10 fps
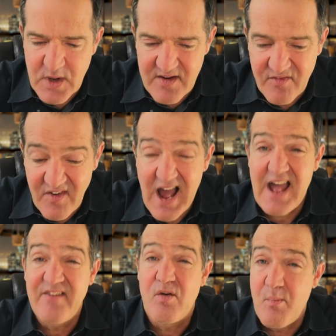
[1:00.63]
to a
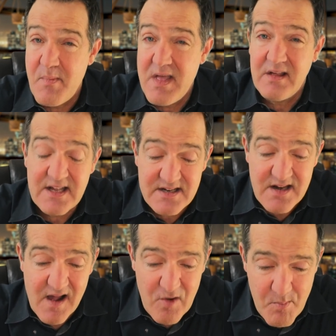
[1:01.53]
$5 million
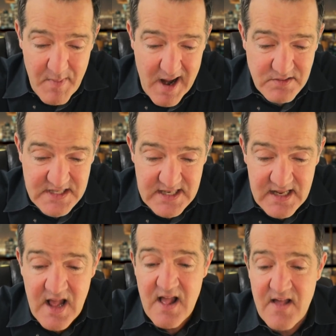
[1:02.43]

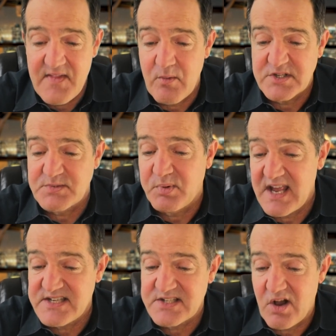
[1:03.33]
bounty that was
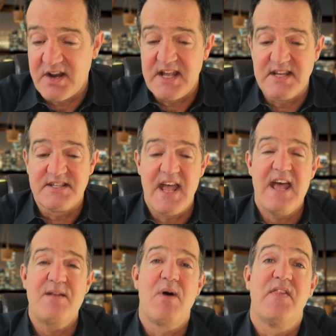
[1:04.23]
placed on his
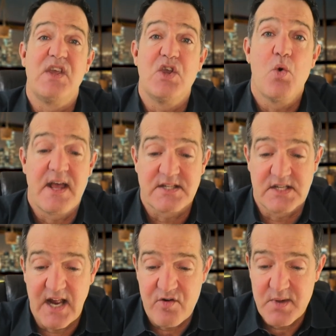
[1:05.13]
head by the U.S.
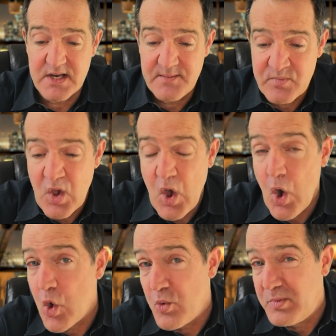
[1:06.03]
government,
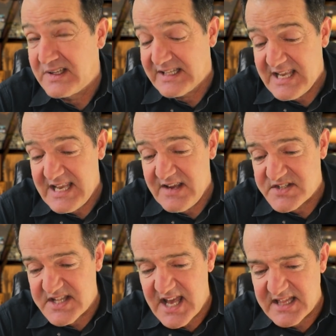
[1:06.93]
who
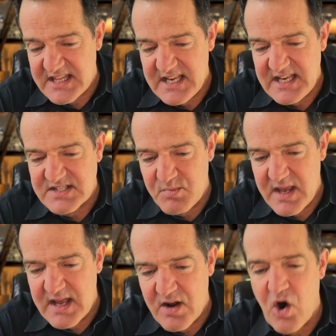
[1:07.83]
believes that these
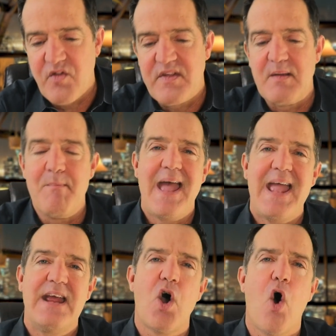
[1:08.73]
men are the
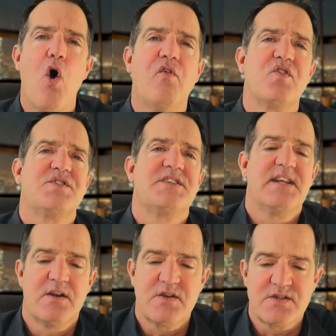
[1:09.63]
main
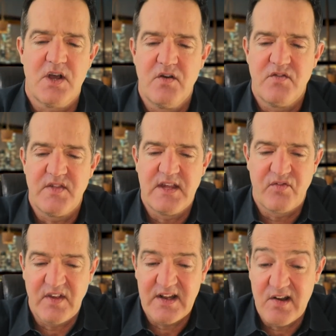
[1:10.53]
overseers of the
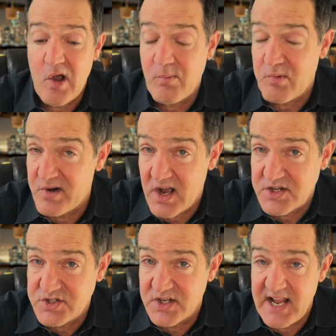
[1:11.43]
fentanyl
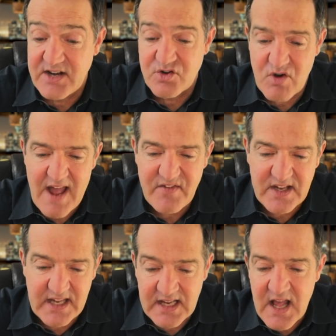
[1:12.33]
production and
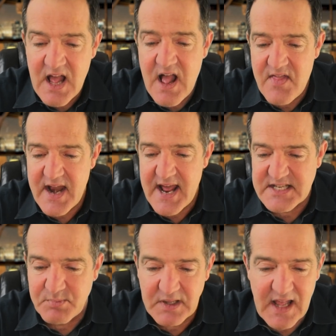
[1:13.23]
trafficking that
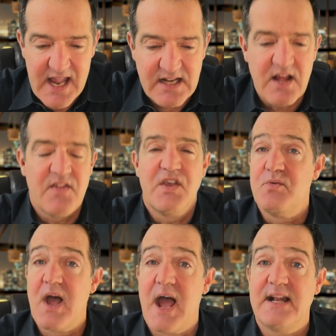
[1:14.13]
has plagued the
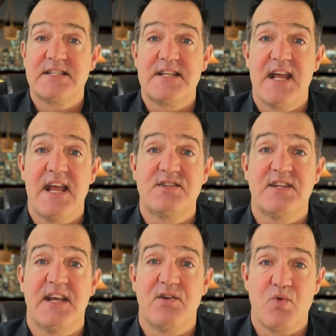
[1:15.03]
United
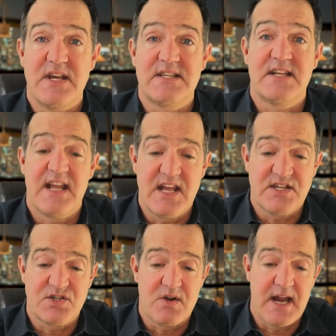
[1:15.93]
States in recent
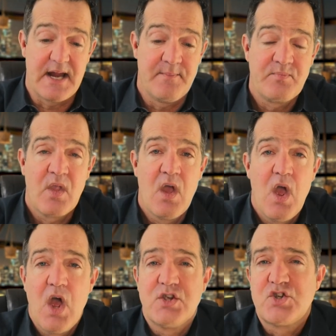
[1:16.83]
history.
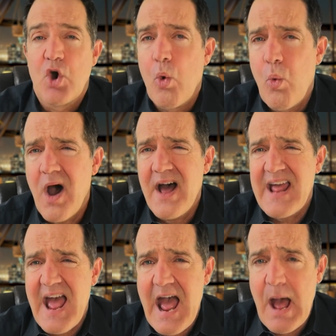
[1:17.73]
So,
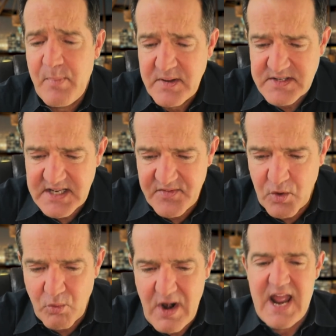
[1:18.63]
what happened in
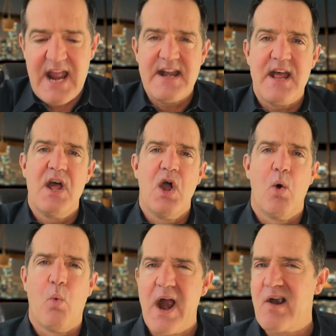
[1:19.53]
the raid?
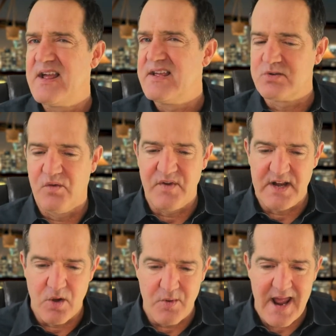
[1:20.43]
Where is
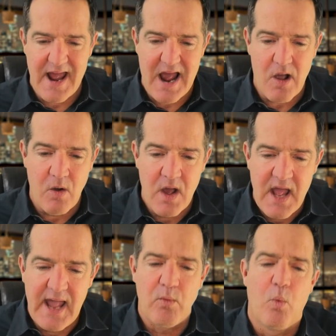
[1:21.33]
Ovidio now?
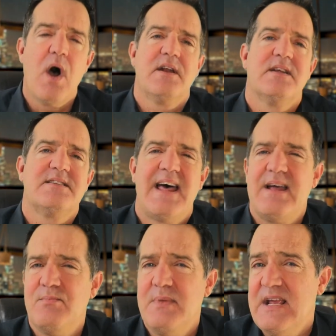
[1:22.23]
And what does
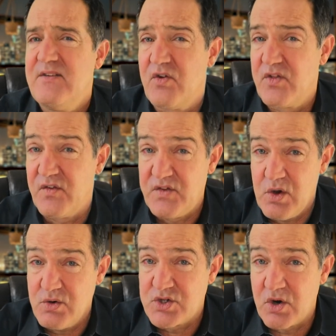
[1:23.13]
that mean for the
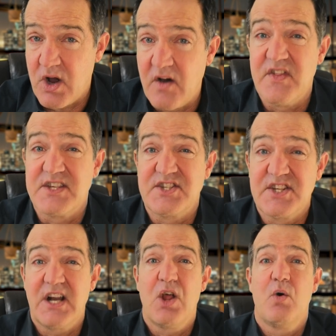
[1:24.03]
future of the
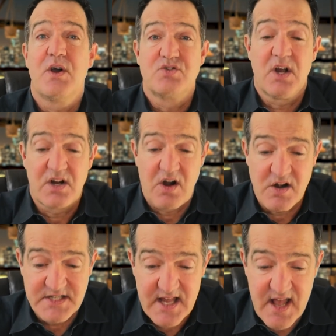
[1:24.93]
Sinaloa drug
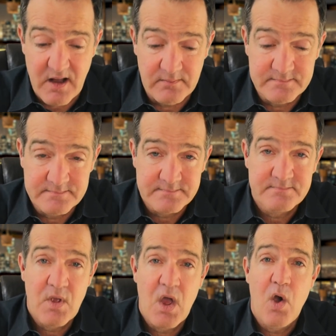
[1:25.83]
cartel?
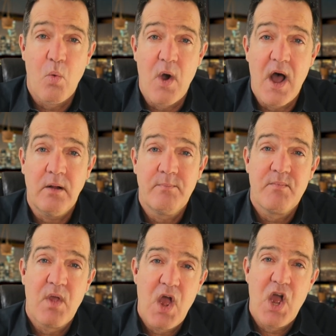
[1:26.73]
Well,
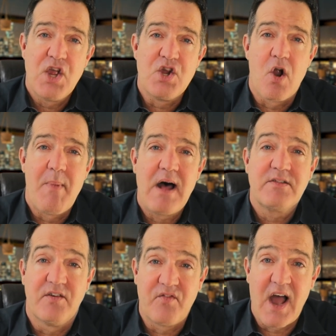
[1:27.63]
you're
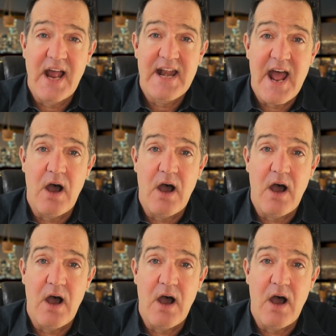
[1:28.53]
about to find